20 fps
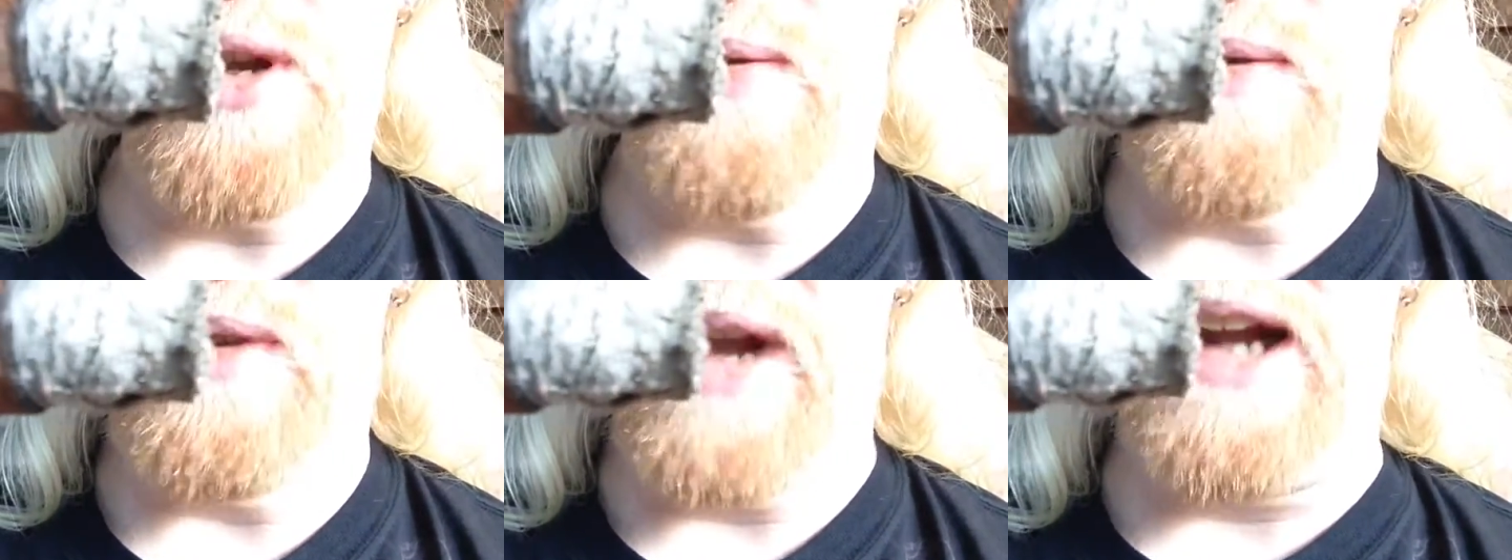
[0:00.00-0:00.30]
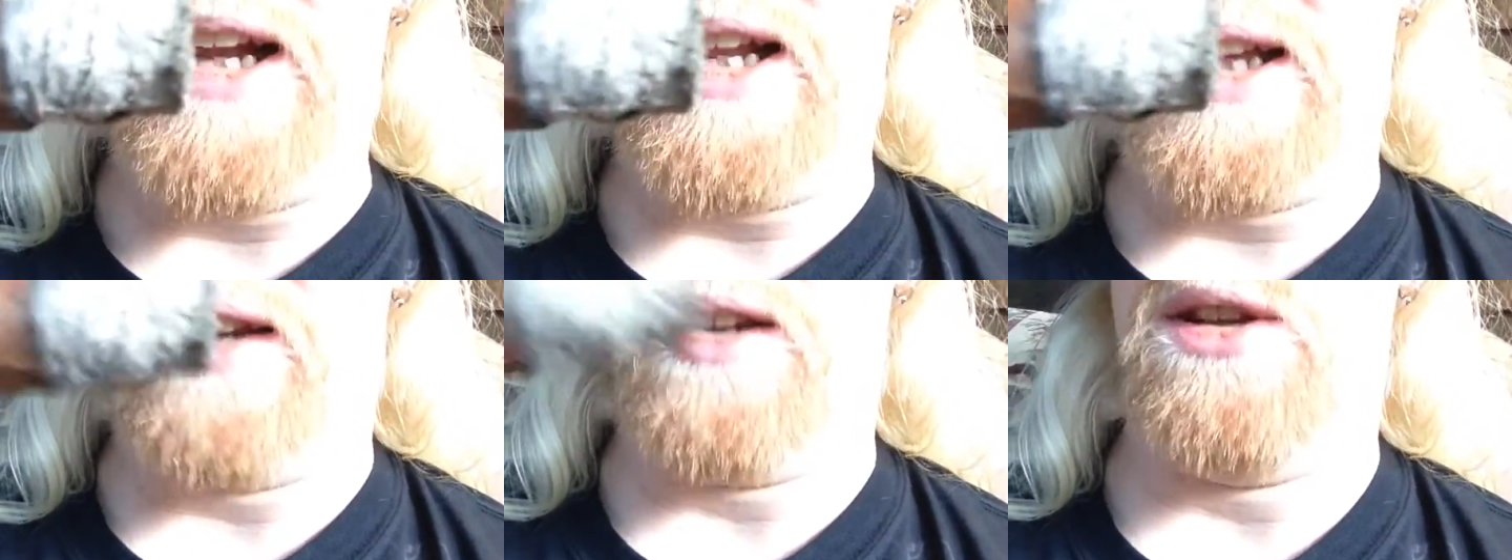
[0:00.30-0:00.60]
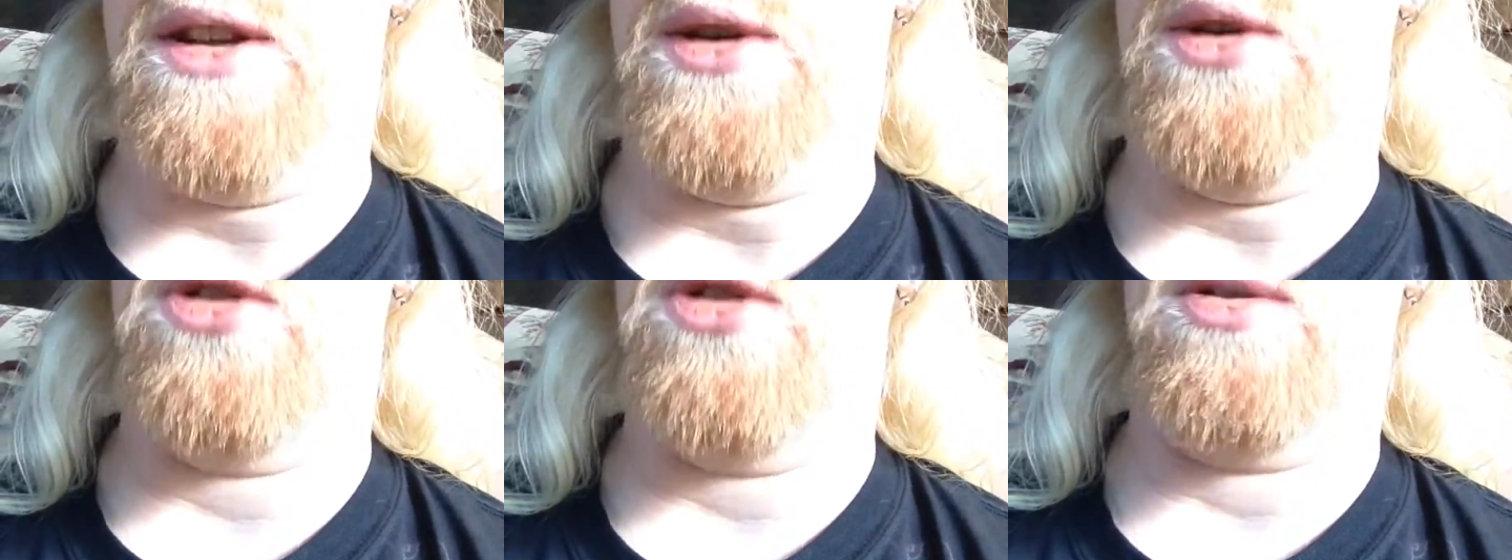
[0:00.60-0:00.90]
of lighting could
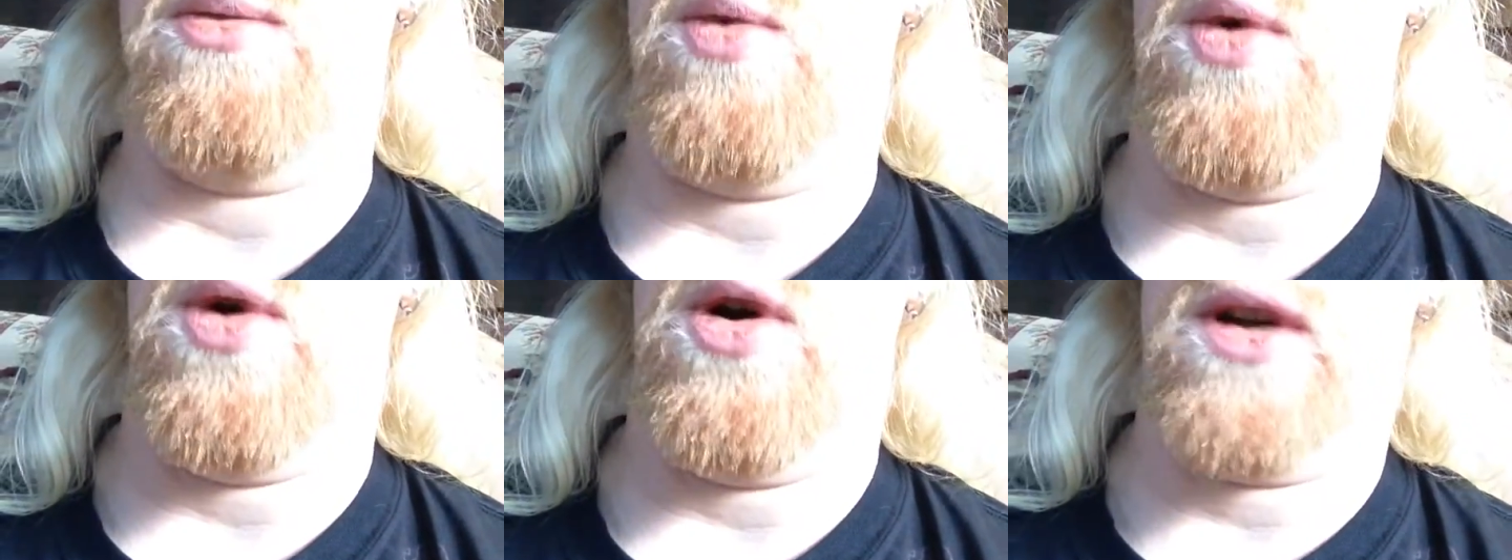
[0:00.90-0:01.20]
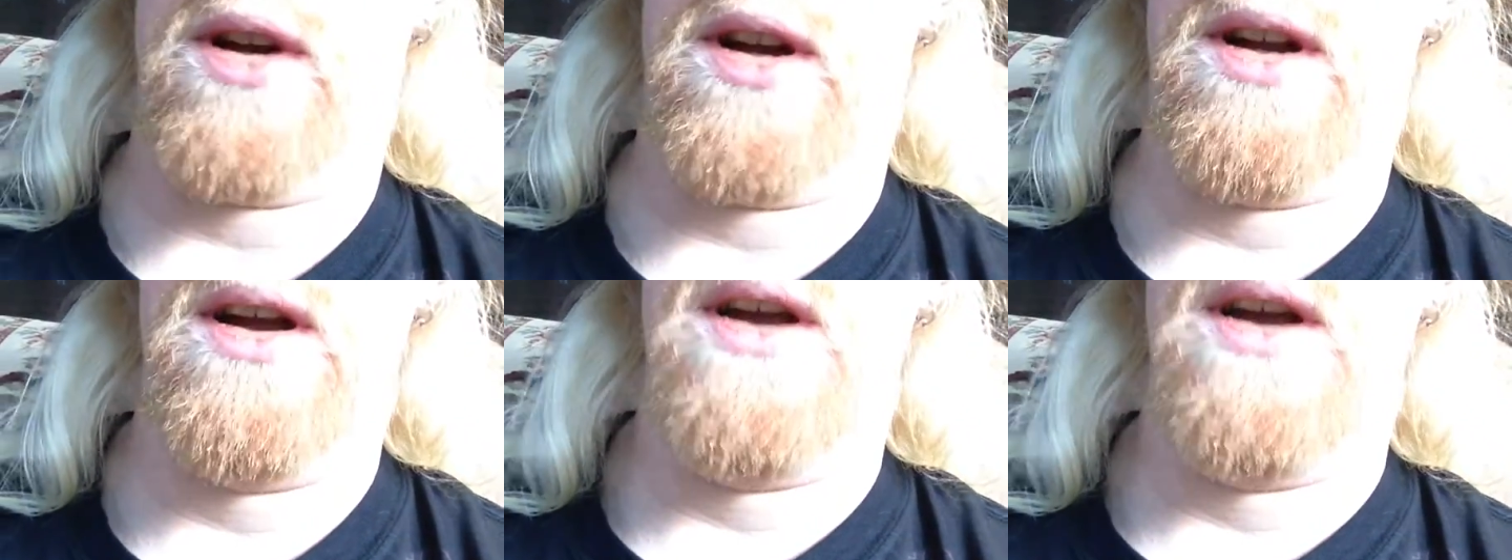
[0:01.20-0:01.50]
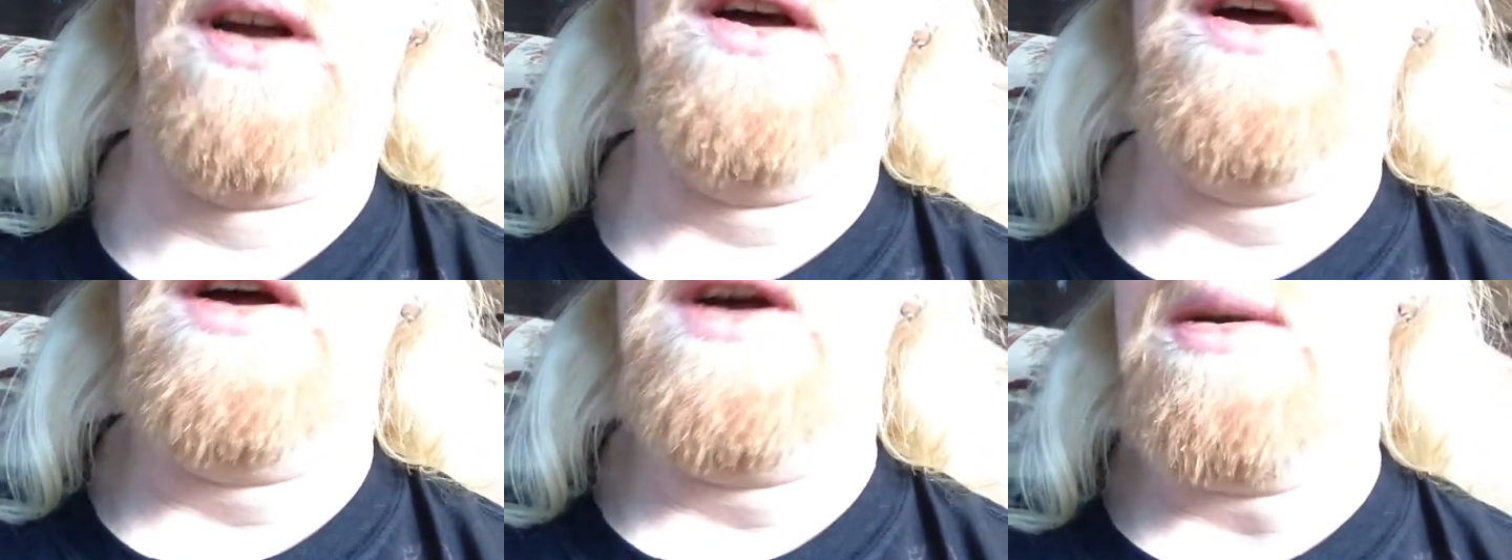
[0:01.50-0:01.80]
use some work.
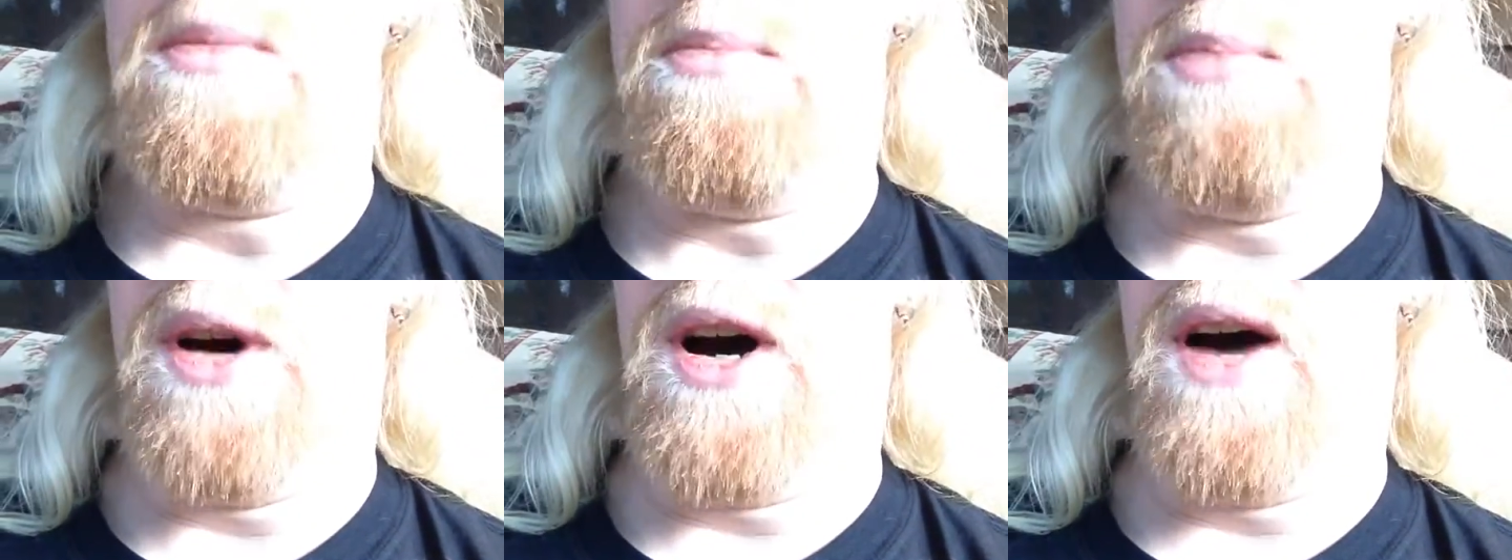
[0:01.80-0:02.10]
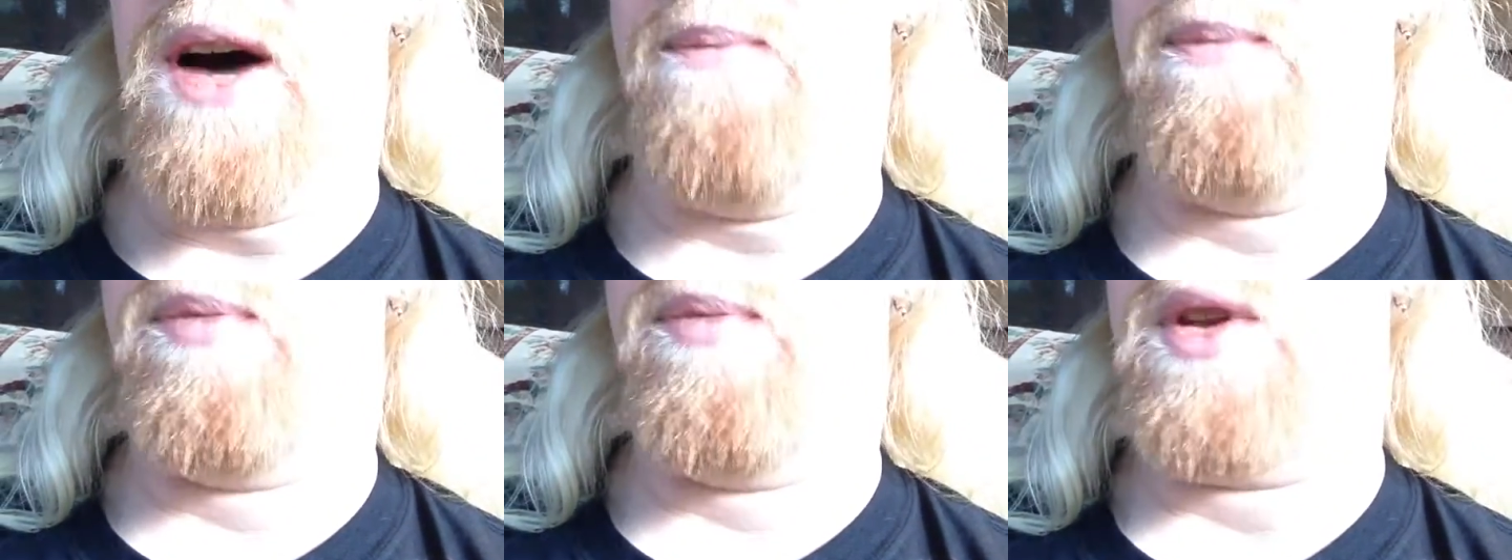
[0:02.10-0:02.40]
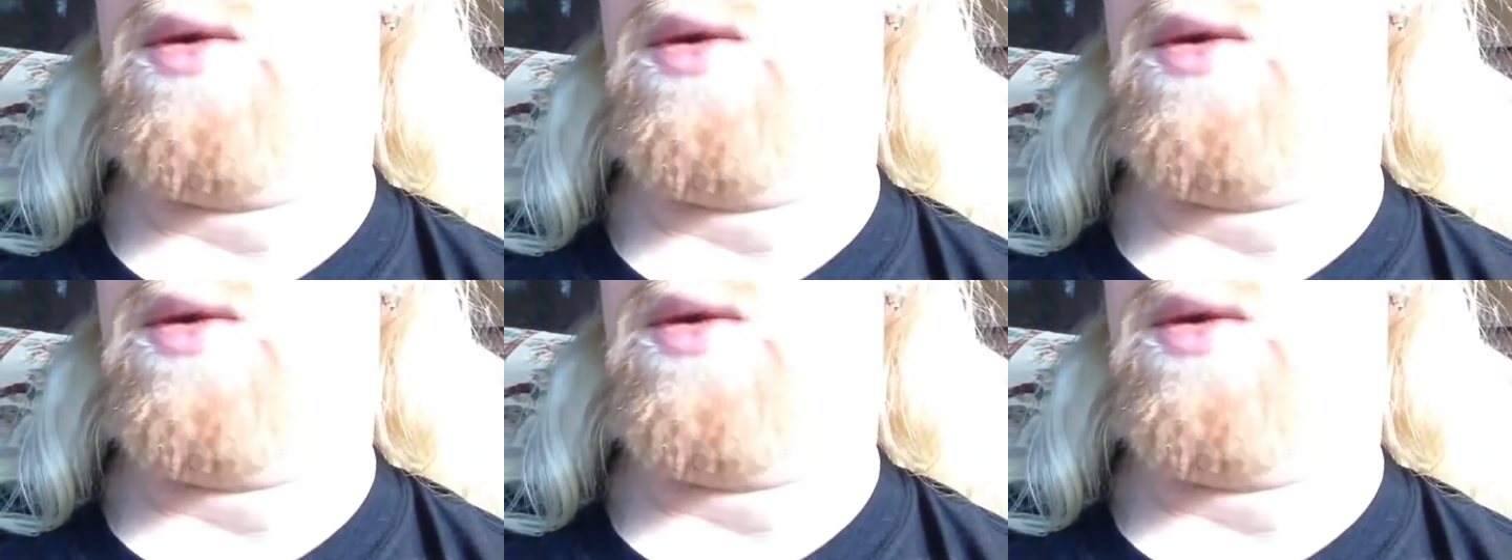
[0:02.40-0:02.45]
But